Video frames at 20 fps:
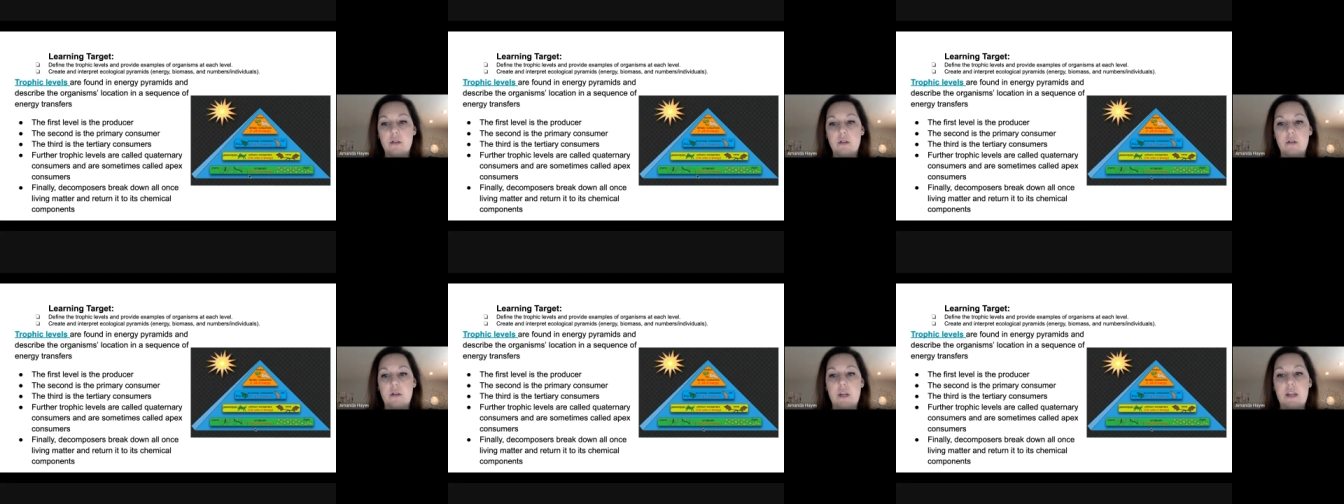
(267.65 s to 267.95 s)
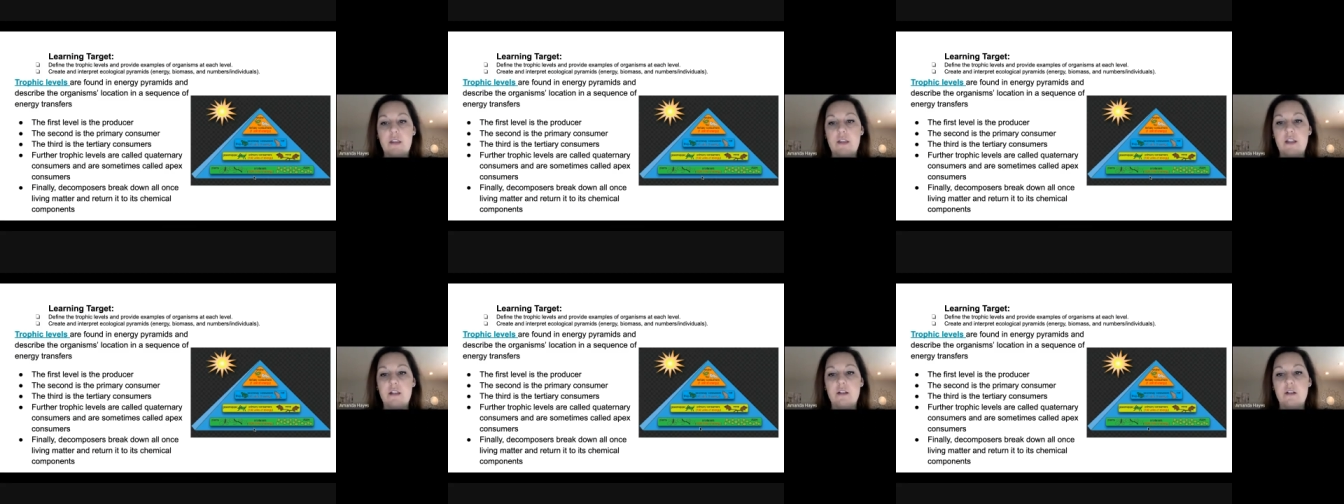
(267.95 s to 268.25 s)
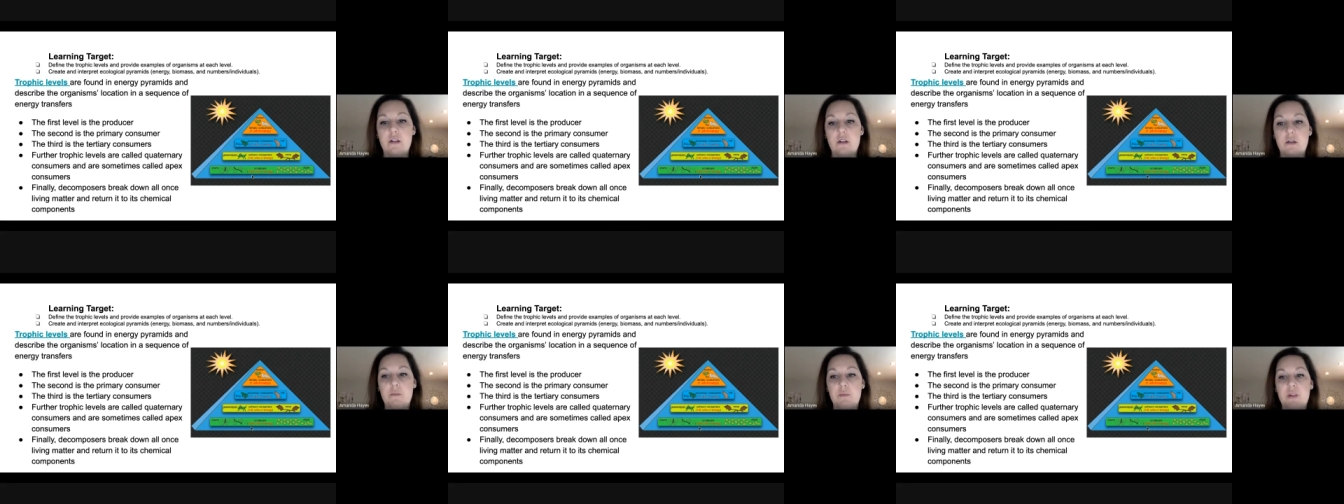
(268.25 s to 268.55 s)
Okay, these
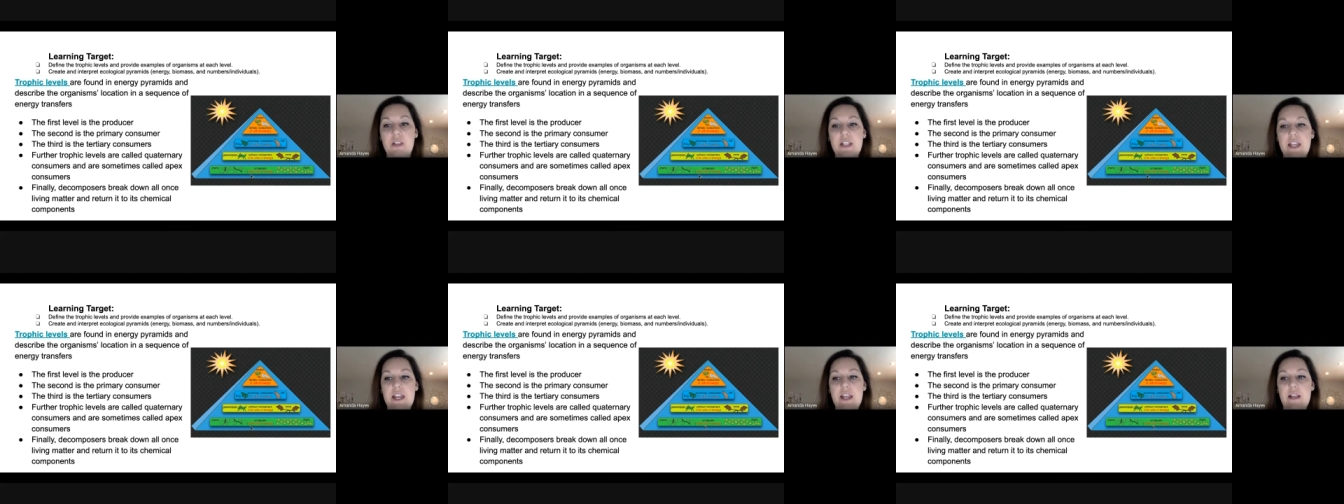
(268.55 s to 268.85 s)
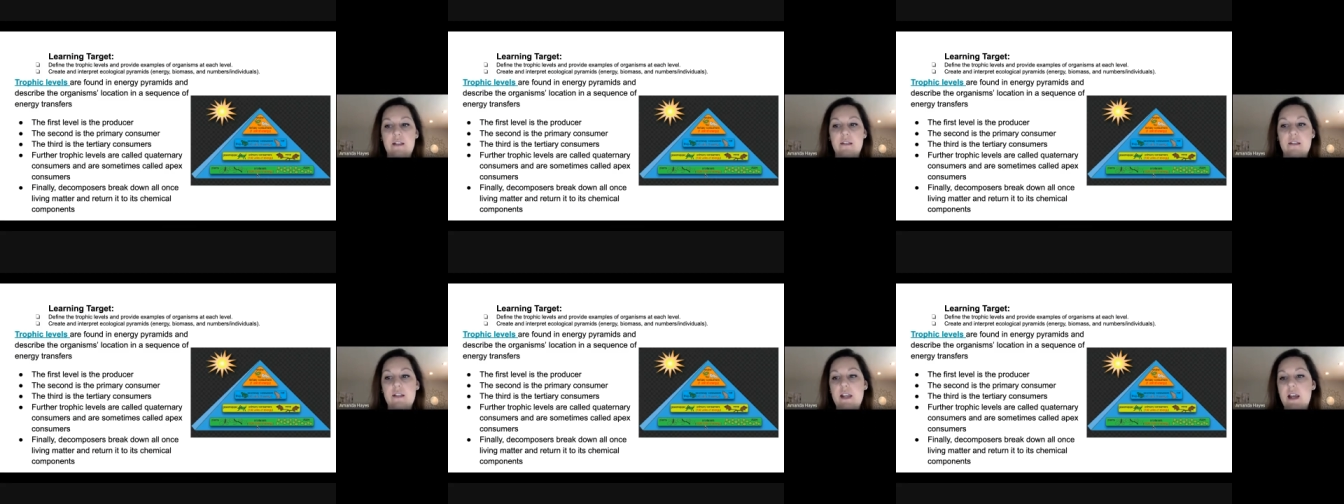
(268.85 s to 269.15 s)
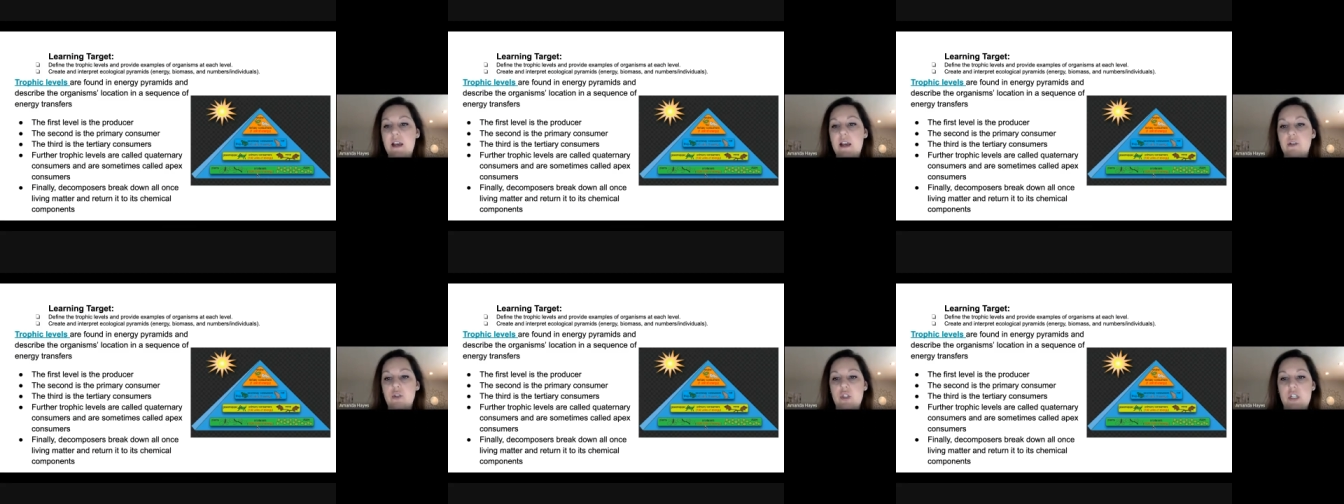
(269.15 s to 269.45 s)
are plants,
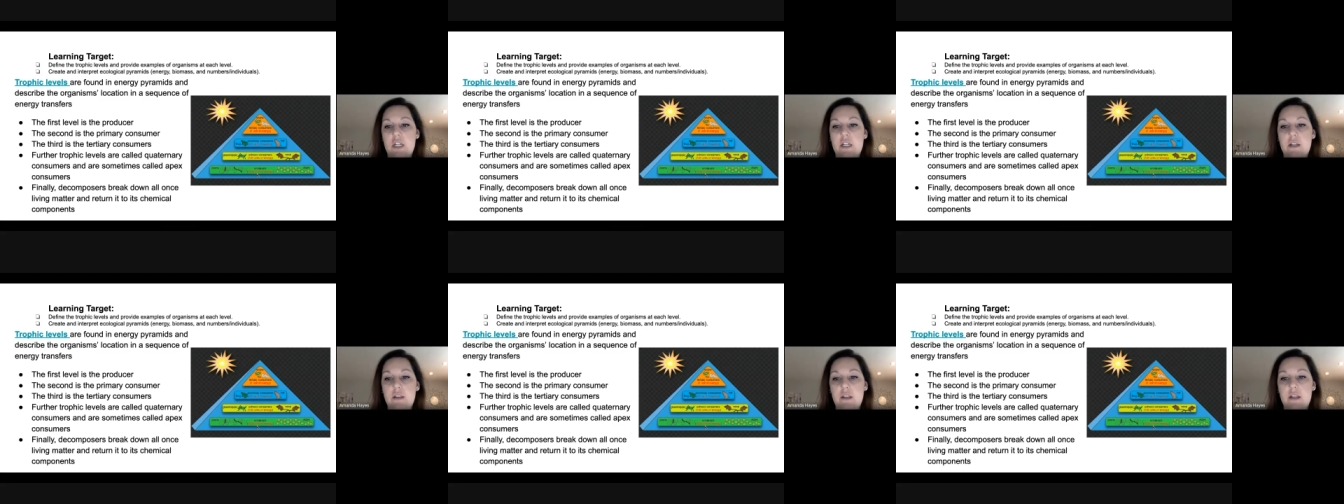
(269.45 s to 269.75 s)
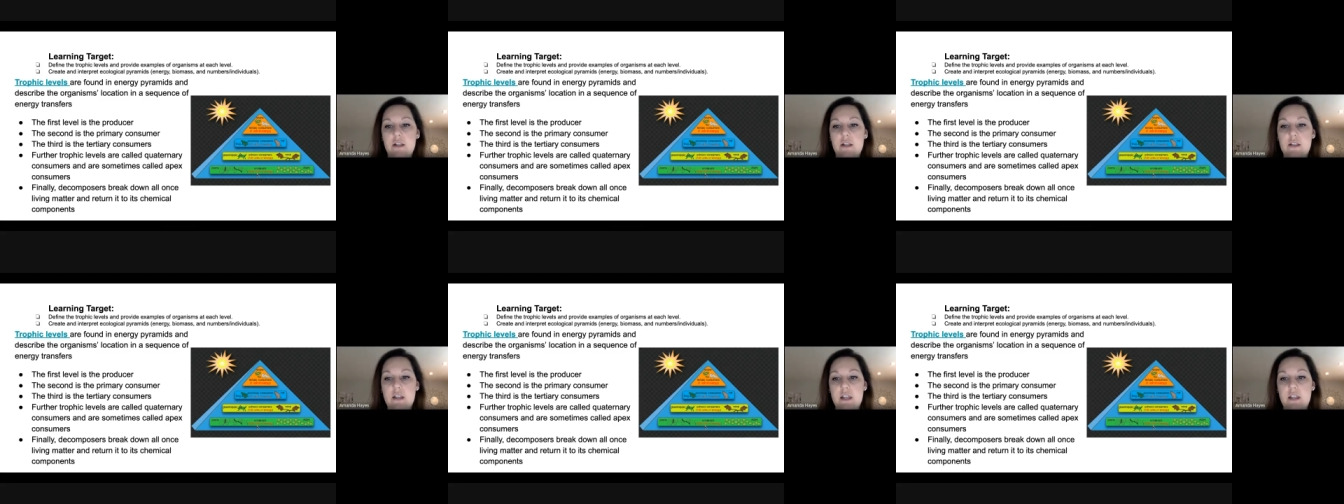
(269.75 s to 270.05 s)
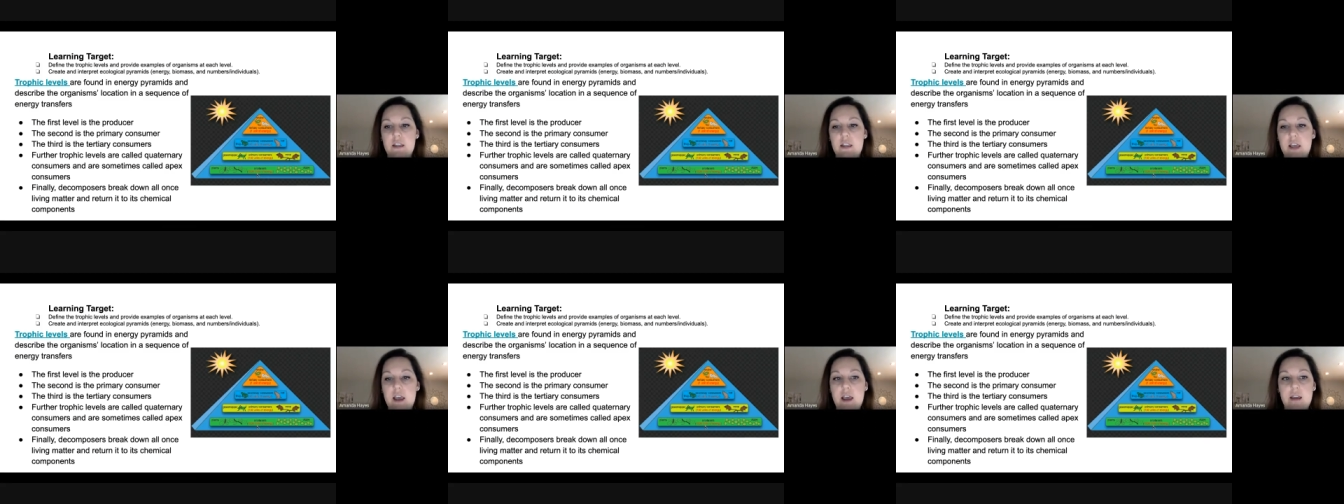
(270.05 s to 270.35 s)
algae, things
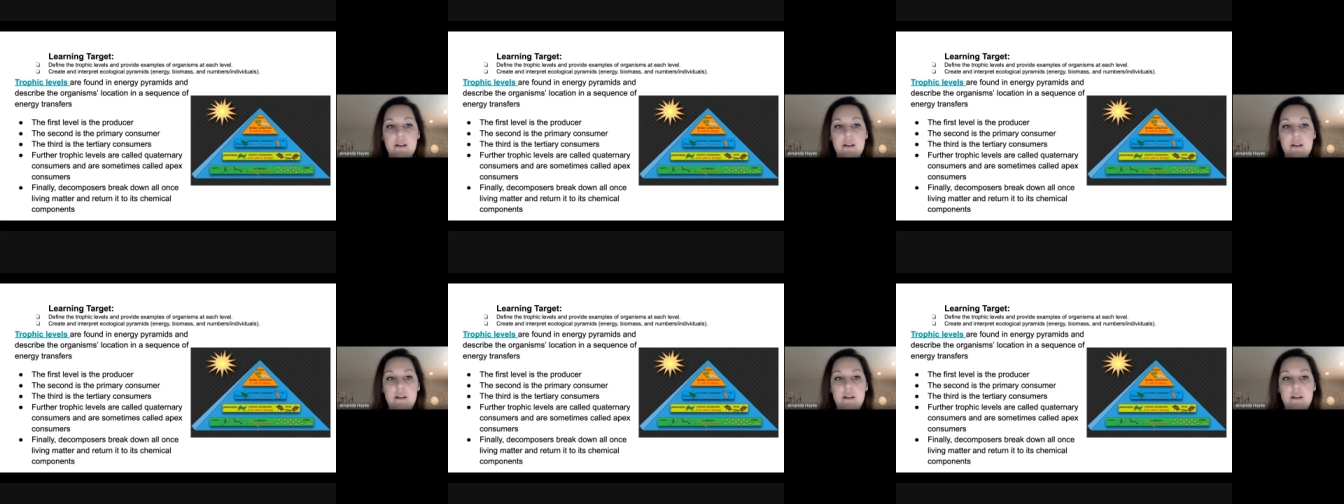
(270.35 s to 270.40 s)
like that.